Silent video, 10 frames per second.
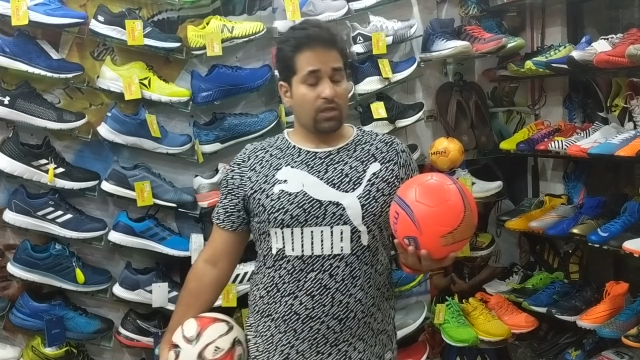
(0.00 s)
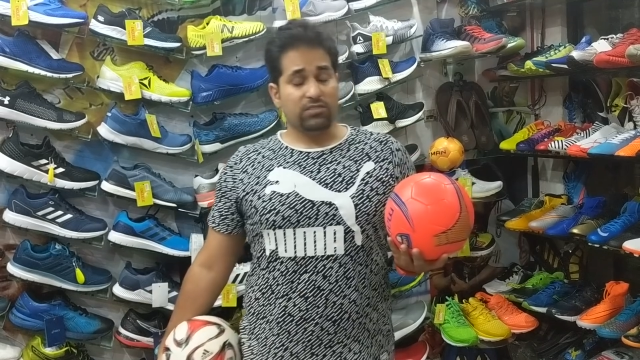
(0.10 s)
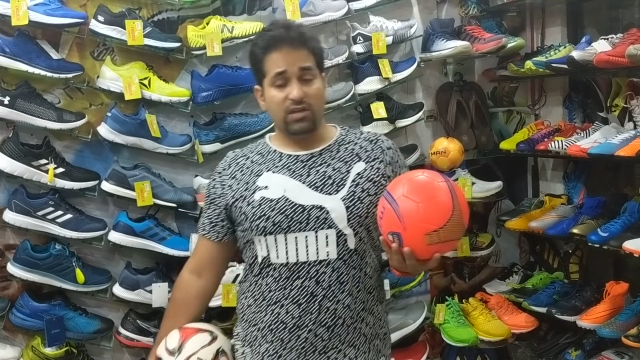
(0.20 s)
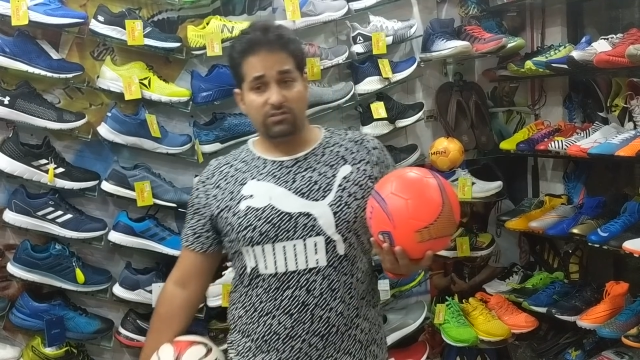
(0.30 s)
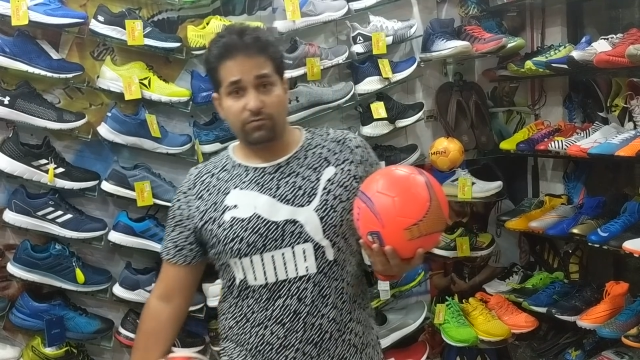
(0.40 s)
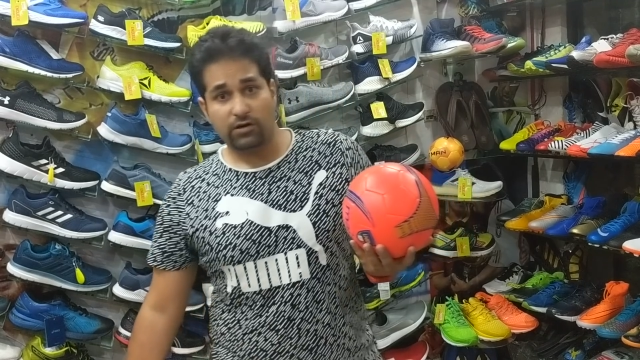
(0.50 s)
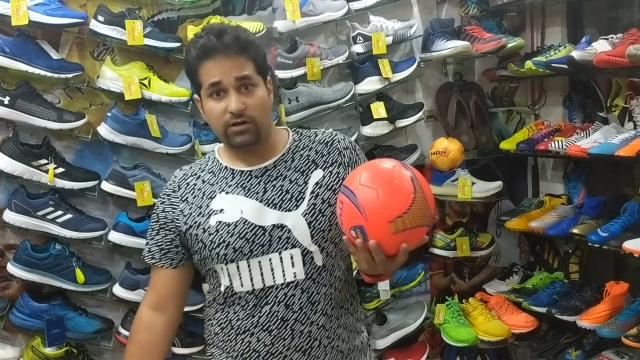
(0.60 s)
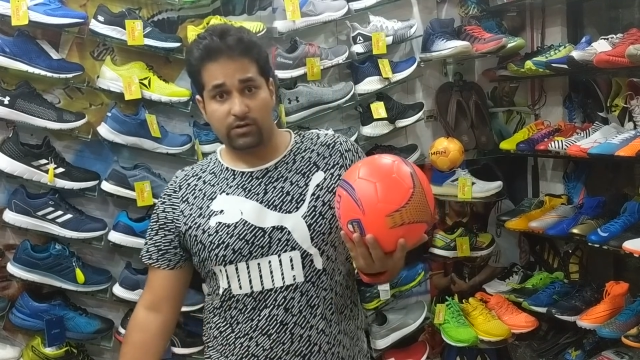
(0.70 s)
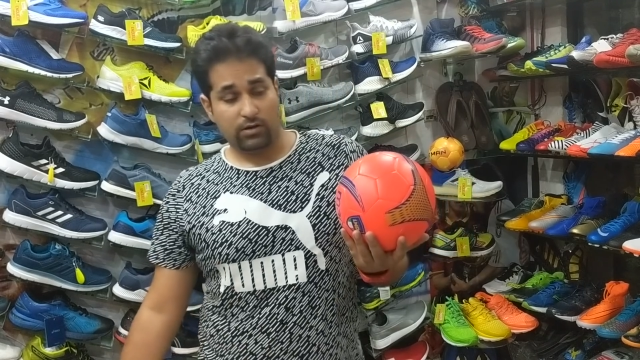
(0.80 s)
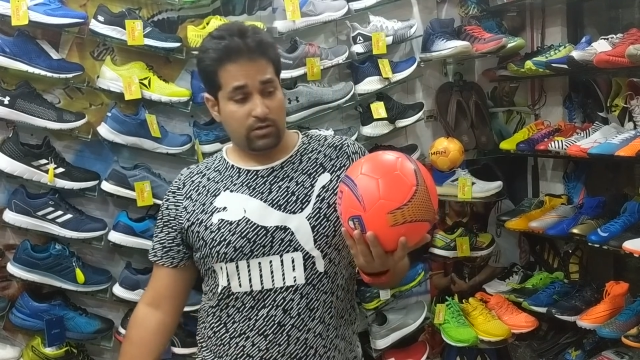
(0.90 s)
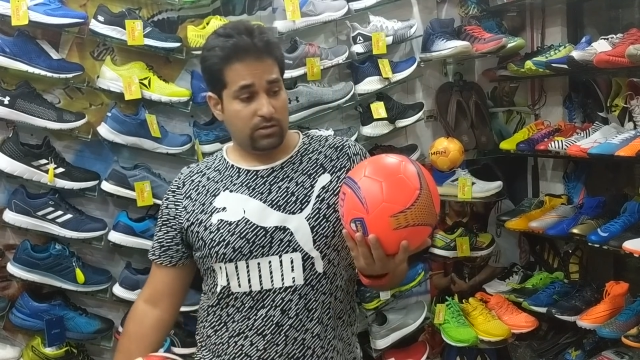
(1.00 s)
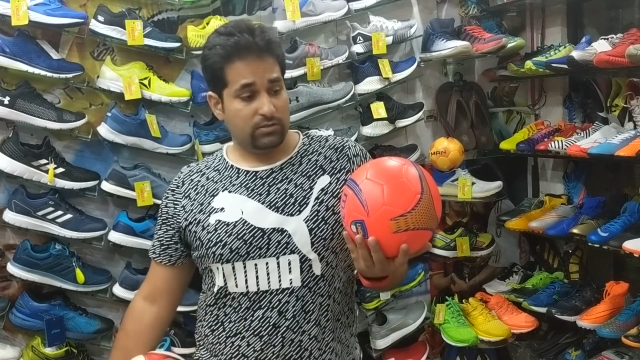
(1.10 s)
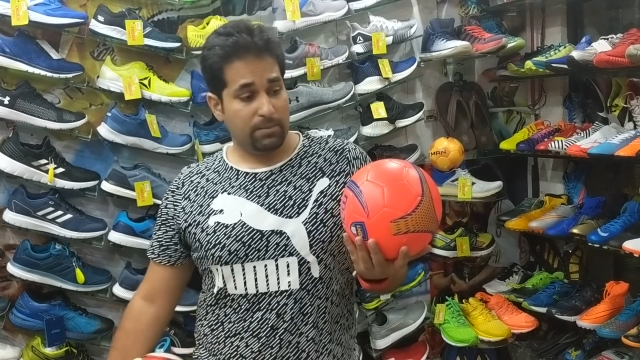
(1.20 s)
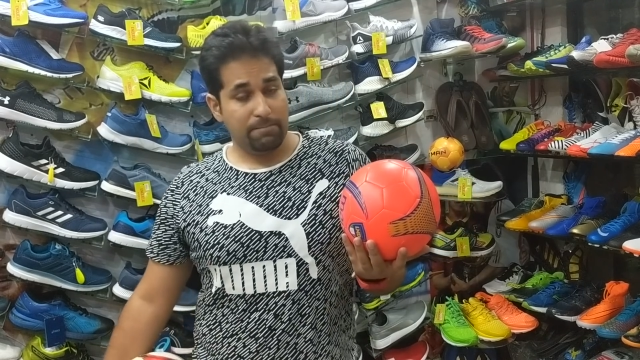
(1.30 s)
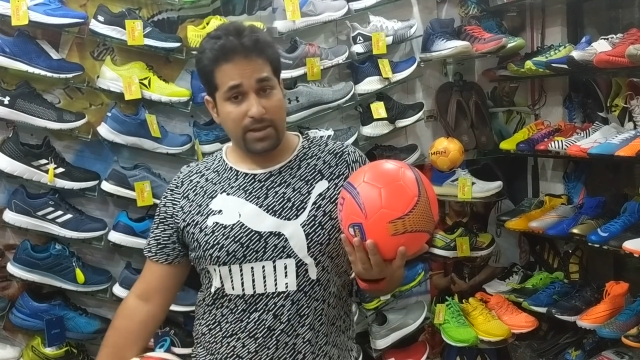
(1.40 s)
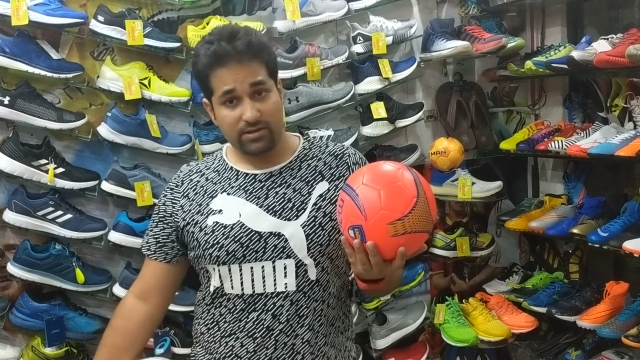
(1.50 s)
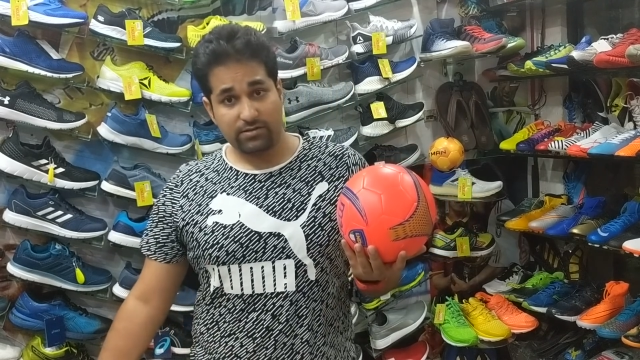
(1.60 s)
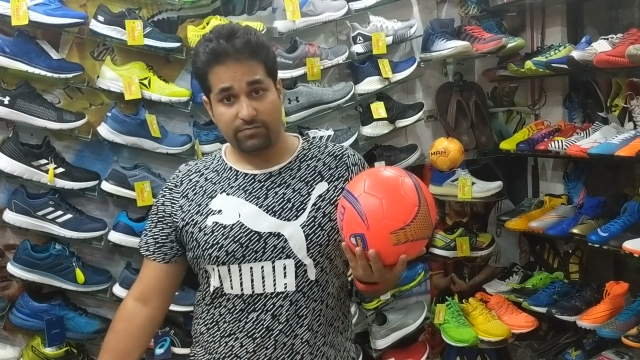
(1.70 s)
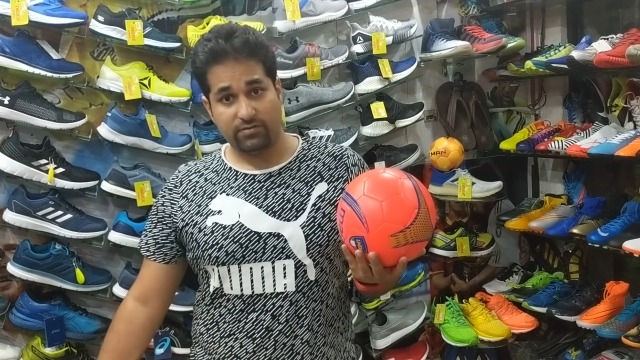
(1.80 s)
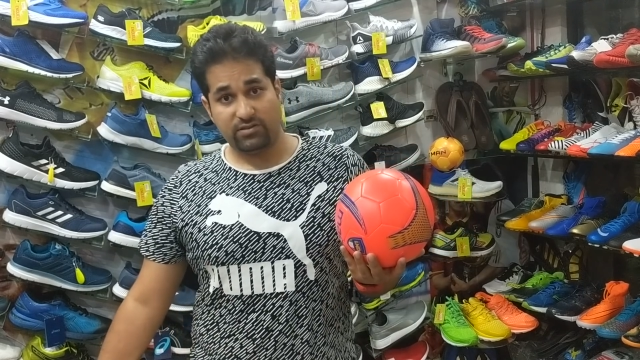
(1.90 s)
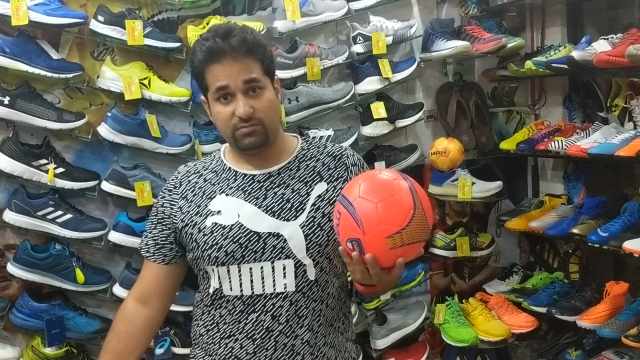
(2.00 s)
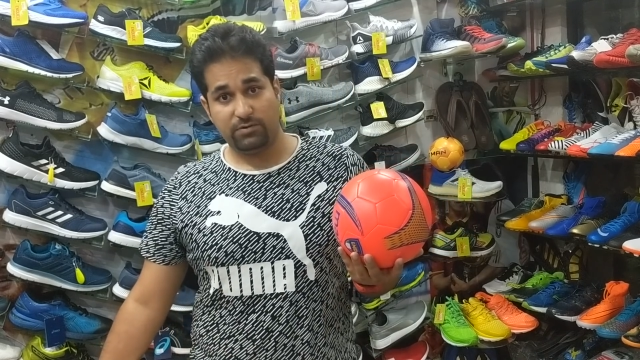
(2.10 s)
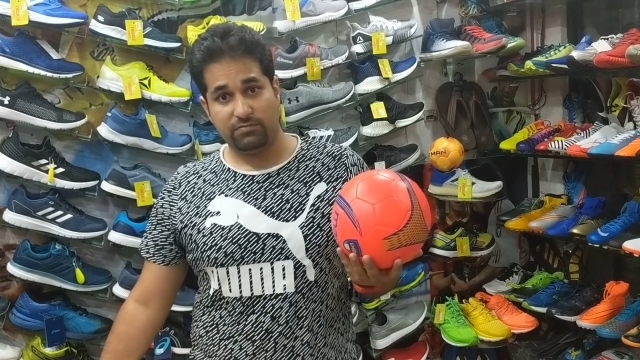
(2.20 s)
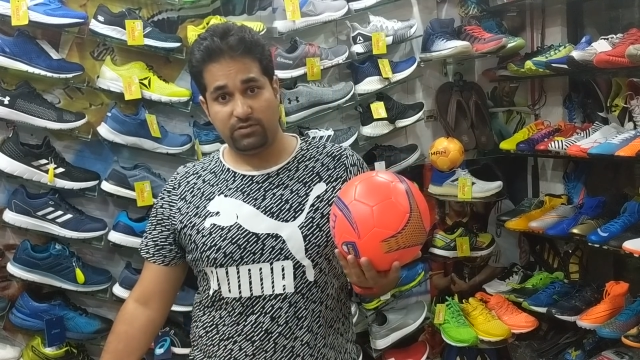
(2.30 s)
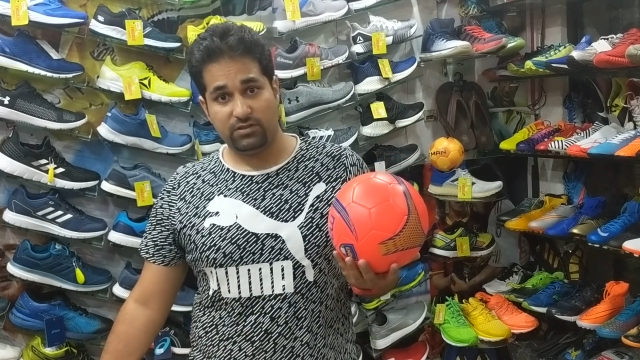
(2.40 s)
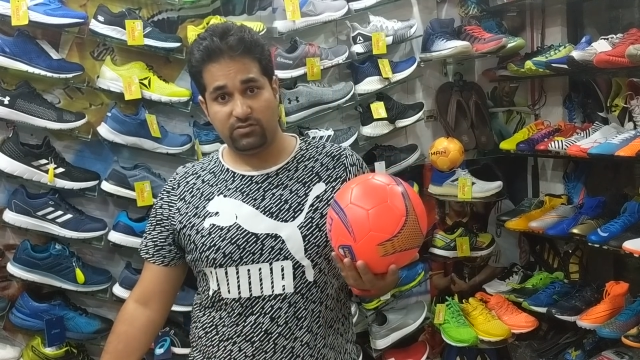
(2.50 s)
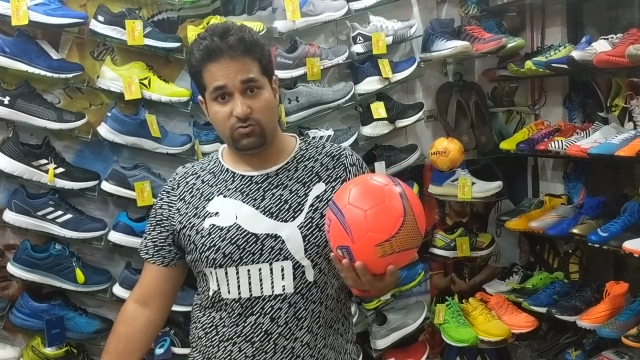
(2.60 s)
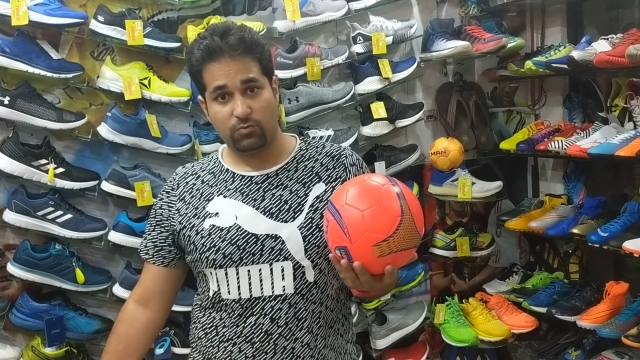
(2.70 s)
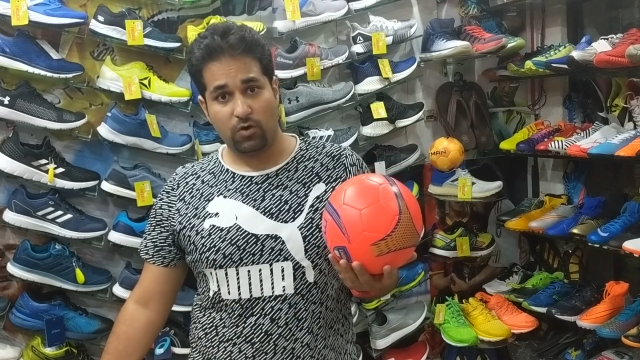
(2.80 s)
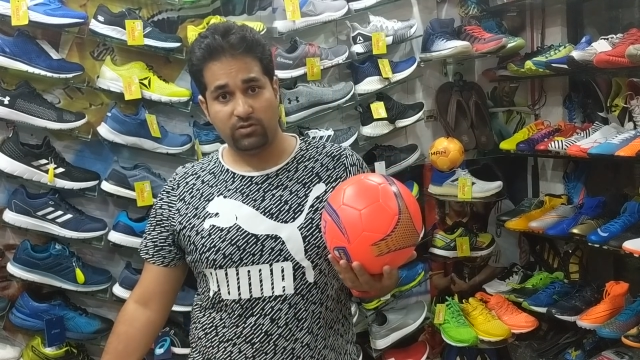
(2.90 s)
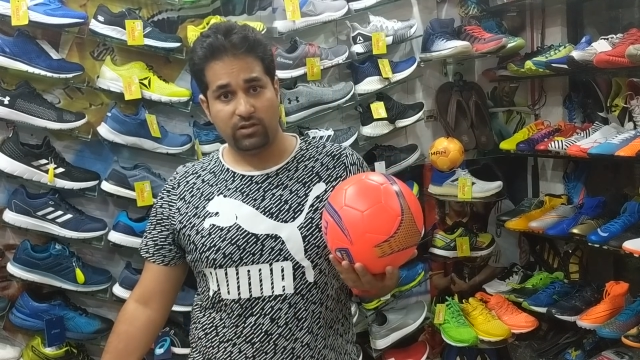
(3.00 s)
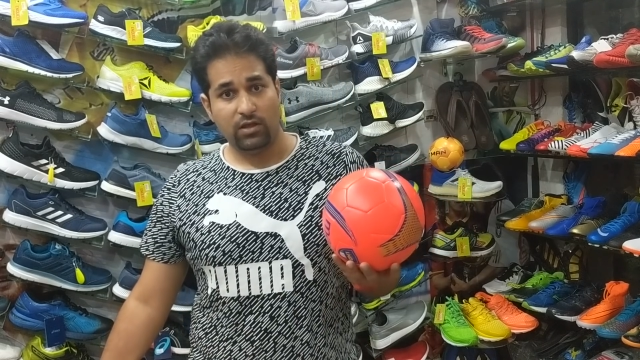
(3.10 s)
these were the main differences between these two balls.